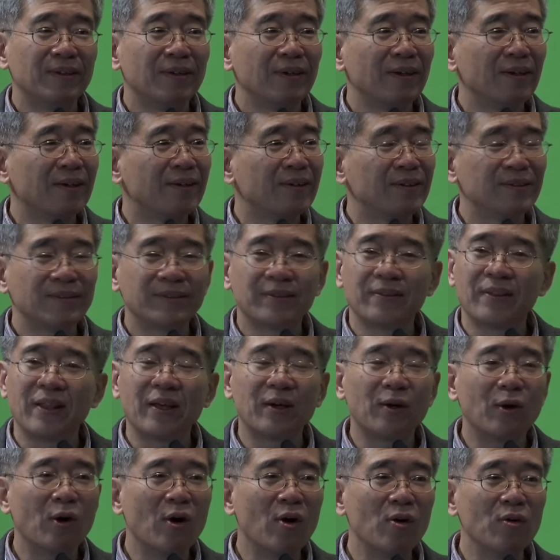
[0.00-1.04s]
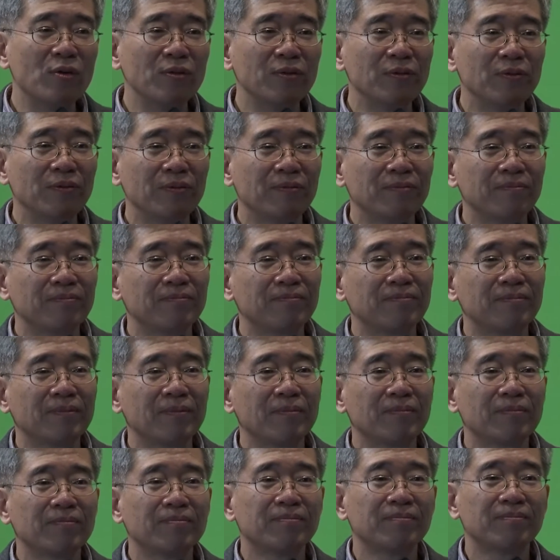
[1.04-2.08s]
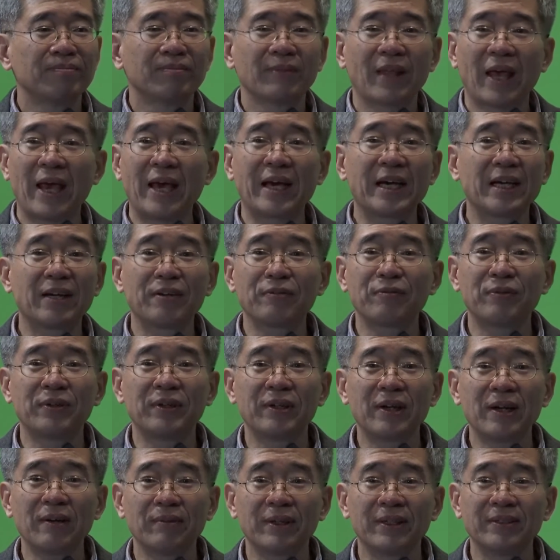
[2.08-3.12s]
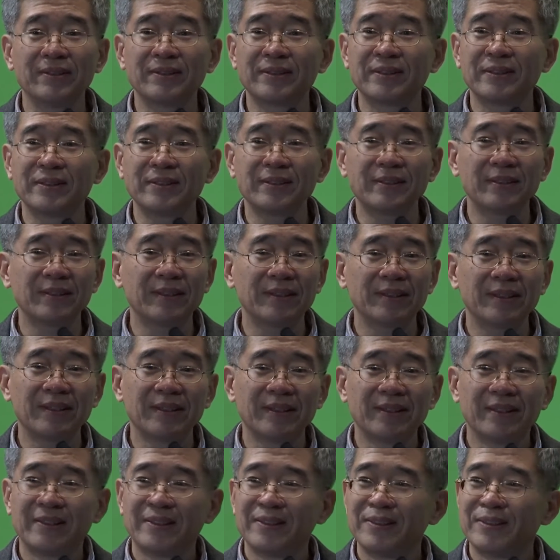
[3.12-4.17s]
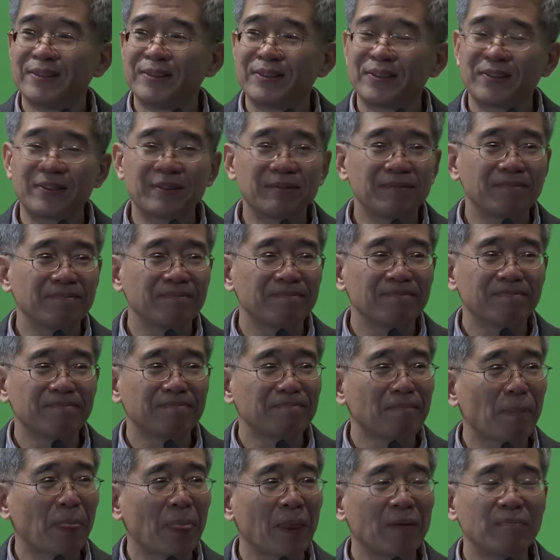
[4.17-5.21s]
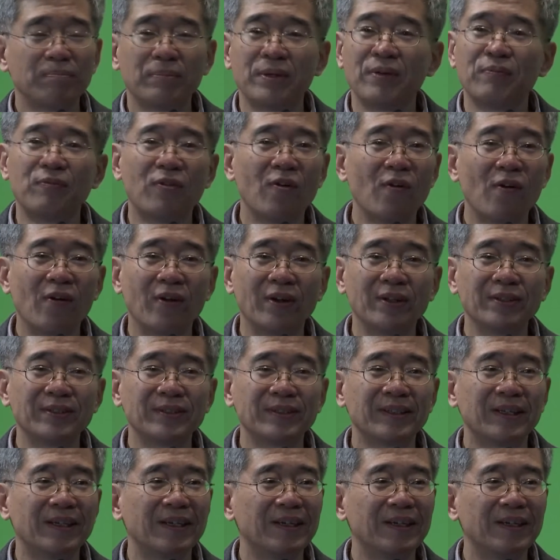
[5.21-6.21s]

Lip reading: their own economic phenomena. So it's a sort of pitfall. It's